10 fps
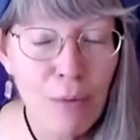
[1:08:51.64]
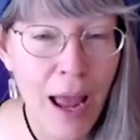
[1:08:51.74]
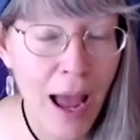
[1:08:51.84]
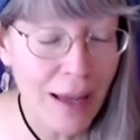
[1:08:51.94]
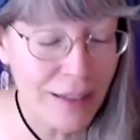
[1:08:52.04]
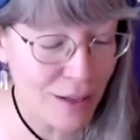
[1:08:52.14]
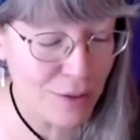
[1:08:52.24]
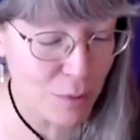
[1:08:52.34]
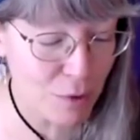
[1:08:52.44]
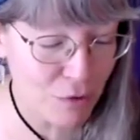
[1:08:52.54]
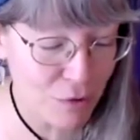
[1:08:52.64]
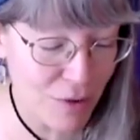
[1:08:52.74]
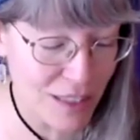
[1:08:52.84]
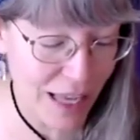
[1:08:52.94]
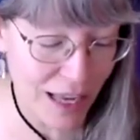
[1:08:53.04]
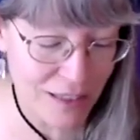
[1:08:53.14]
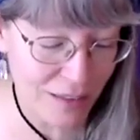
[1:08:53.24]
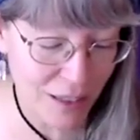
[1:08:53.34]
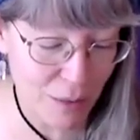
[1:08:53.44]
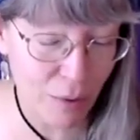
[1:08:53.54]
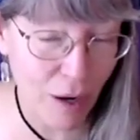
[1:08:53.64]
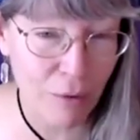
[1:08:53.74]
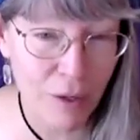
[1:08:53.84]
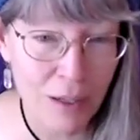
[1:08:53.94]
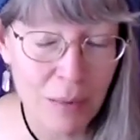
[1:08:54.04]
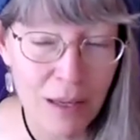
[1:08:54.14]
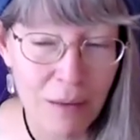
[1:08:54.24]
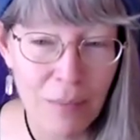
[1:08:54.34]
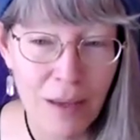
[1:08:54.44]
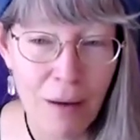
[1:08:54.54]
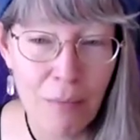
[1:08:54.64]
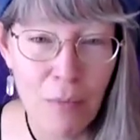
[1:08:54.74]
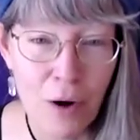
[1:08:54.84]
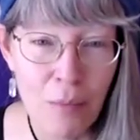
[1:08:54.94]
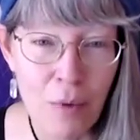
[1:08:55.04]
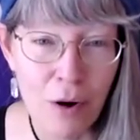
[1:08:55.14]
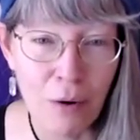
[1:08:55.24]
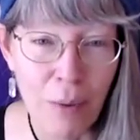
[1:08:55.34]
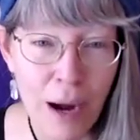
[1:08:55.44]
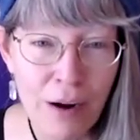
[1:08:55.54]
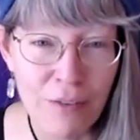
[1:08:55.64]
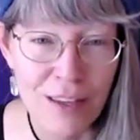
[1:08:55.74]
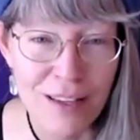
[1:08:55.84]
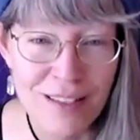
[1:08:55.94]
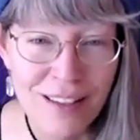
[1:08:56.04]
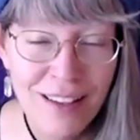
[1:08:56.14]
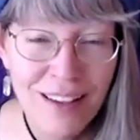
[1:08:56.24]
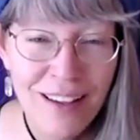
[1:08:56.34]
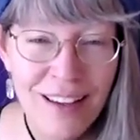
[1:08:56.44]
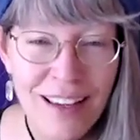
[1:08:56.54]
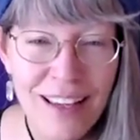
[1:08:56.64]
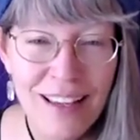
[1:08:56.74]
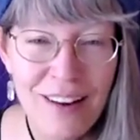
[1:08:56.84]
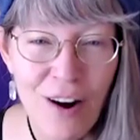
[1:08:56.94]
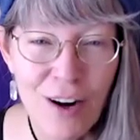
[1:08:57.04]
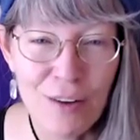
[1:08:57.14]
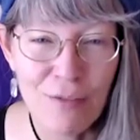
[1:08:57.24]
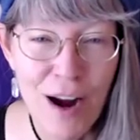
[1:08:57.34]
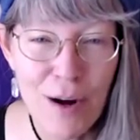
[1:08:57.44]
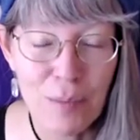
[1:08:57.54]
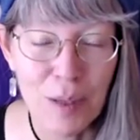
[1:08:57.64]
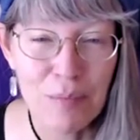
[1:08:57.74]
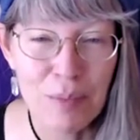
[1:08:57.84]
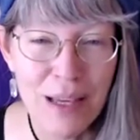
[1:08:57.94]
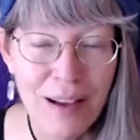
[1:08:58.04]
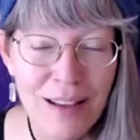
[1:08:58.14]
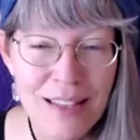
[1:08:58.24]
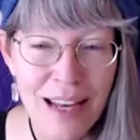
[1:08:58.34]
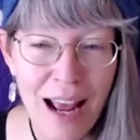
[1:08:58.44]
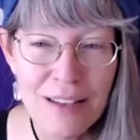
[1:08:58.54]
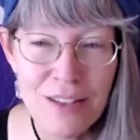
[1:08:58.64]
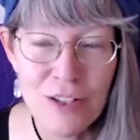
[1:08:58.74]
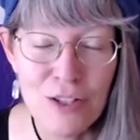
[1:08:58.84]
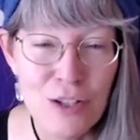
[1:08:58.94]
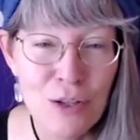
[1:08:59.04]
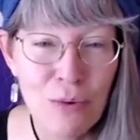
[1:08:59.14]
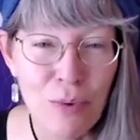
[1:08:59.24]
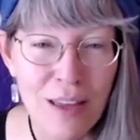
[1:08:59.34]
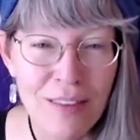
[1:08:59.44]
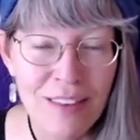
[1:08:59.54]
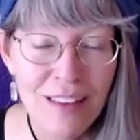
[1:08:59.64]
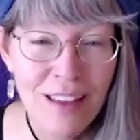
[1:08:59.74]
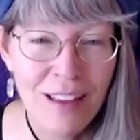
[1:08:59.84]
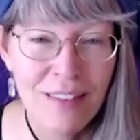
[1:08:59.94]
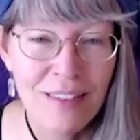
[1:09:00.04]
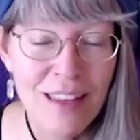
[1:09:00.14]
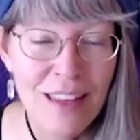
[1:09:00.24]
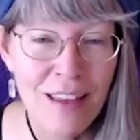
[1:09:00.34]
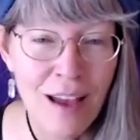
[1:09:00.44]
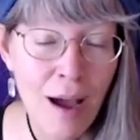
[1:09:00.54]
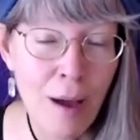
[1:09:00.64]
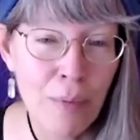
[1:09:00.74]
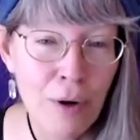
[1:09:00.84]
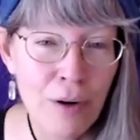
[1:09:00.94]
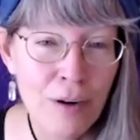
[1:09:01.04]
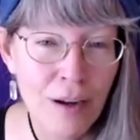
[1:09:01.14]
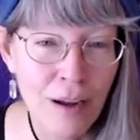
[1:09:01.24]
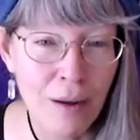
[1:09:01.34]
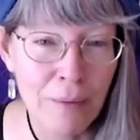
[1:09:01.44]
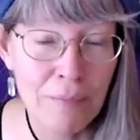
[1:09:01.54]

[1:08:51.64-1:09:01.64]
Oh, and as we move through these gates in Libra, we're going to become more and more aware of this in our environment, because it has to do with the upper